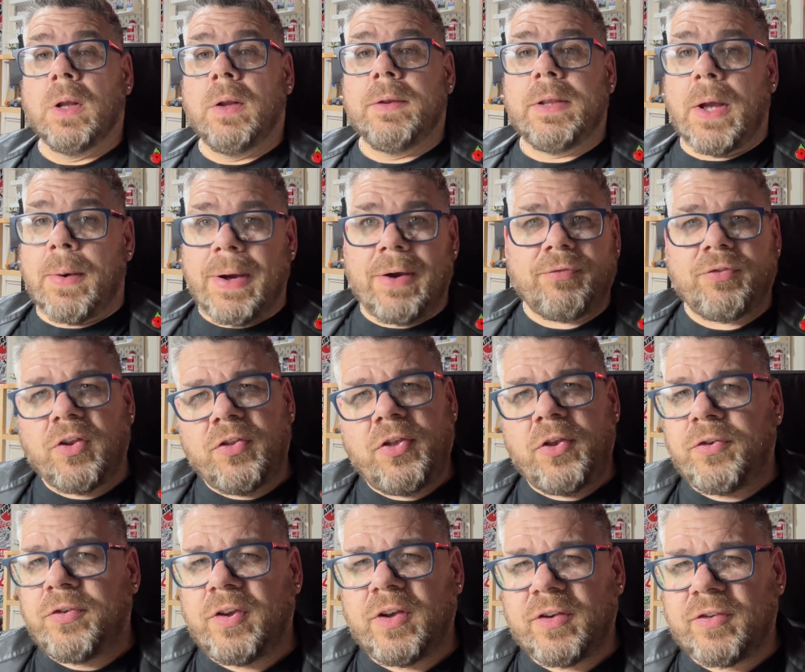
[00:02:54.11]
Now, after
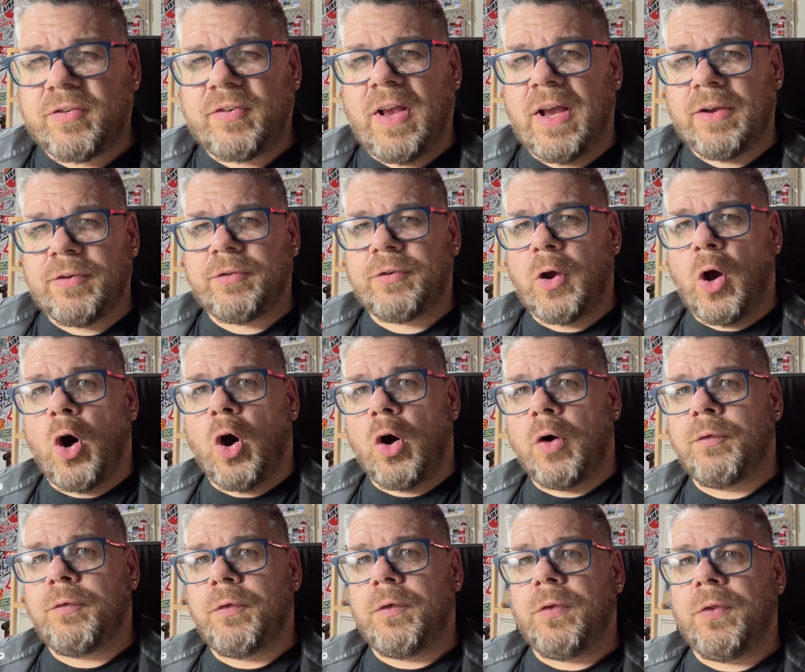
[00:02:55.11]
the success
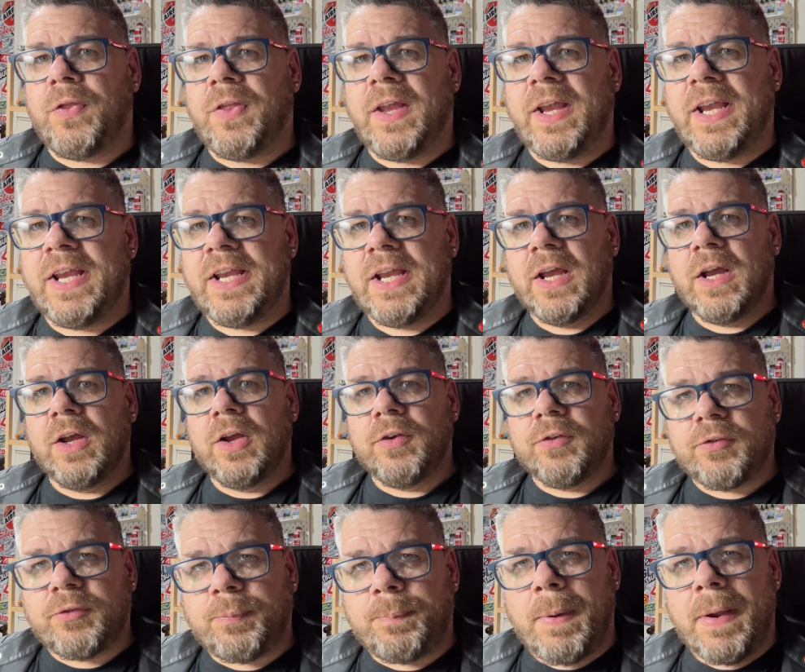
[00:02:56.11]
of the
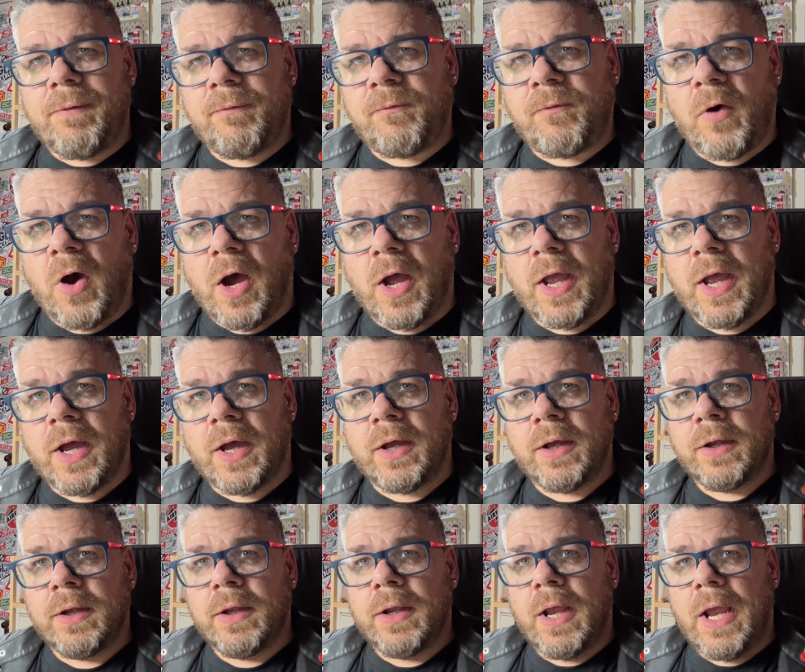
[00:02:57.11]
Spitfire
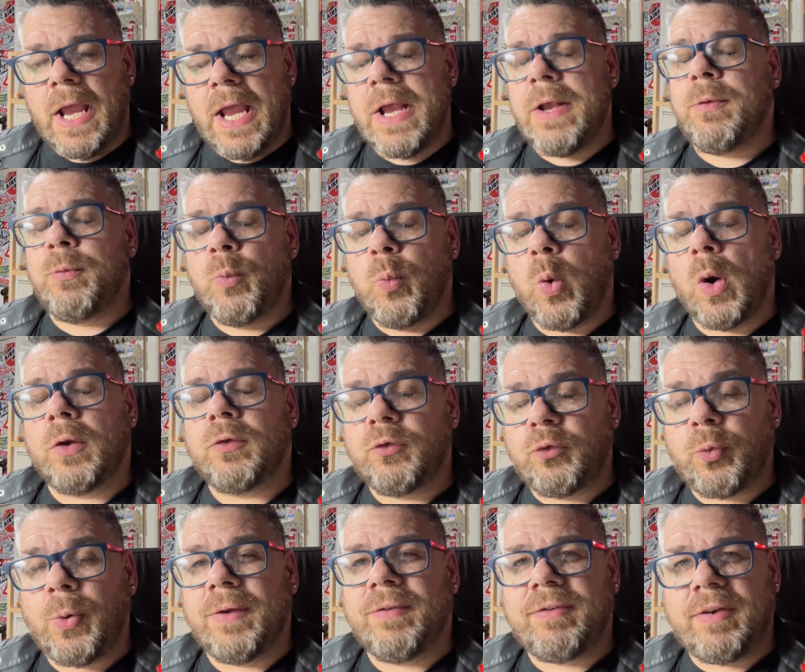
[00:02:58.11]
in
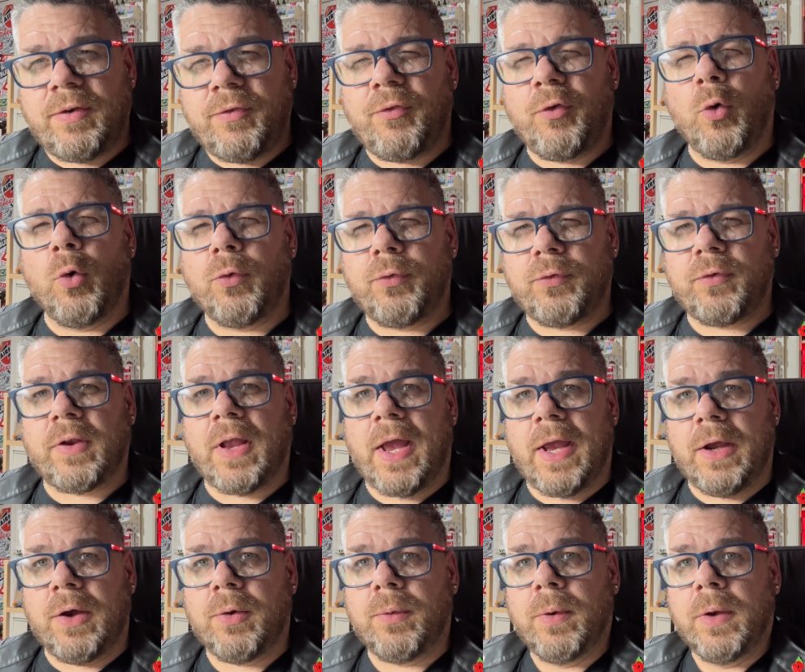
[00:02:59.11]
1/24th
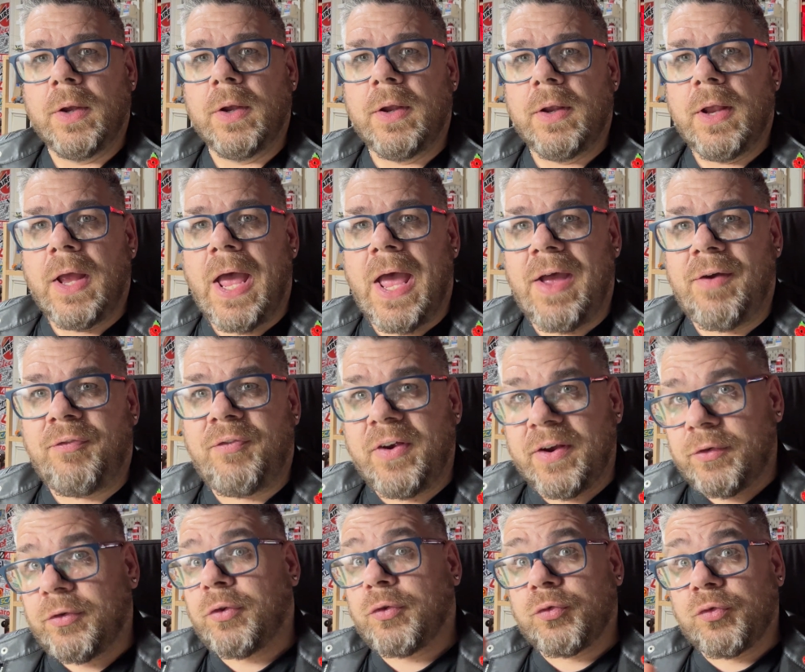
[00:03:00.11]
scale,
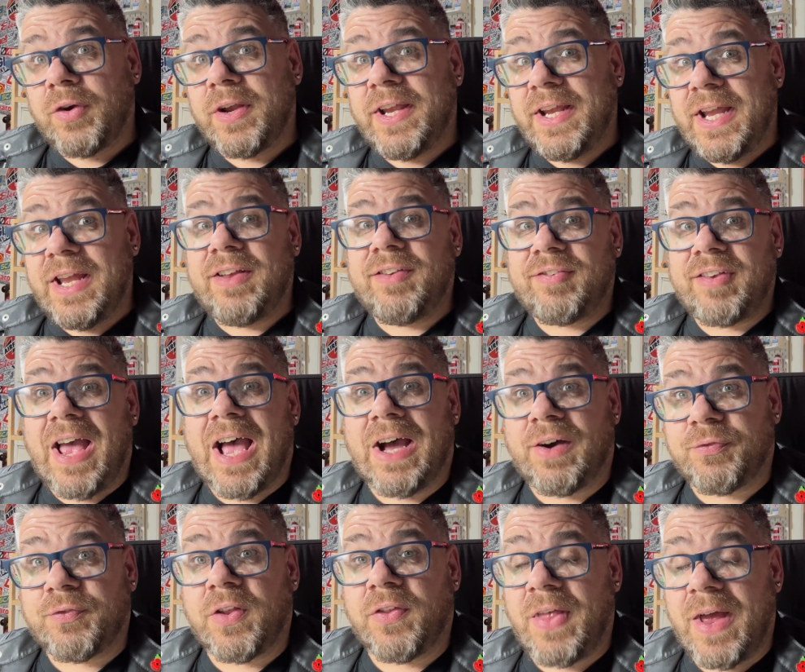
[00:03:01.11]
Airfix 3 years
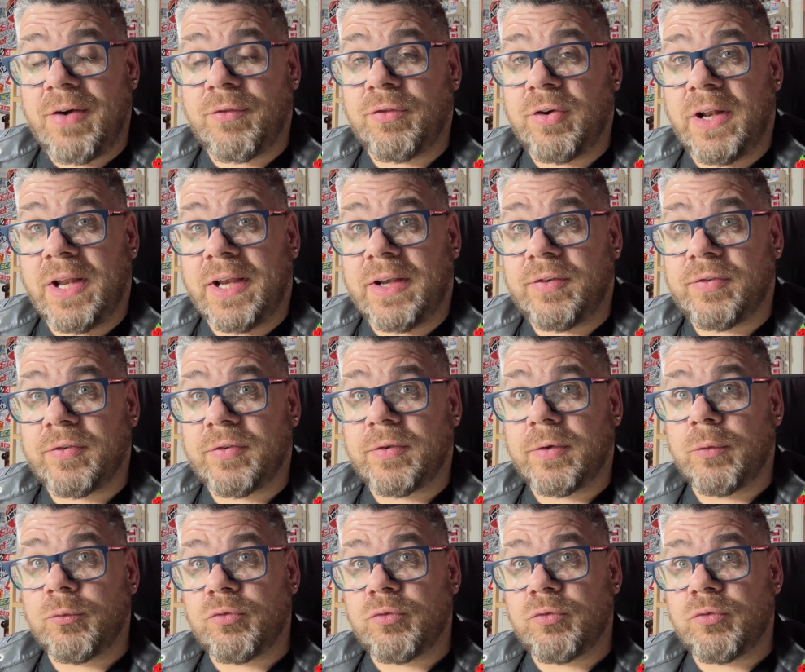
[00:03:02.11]
after that released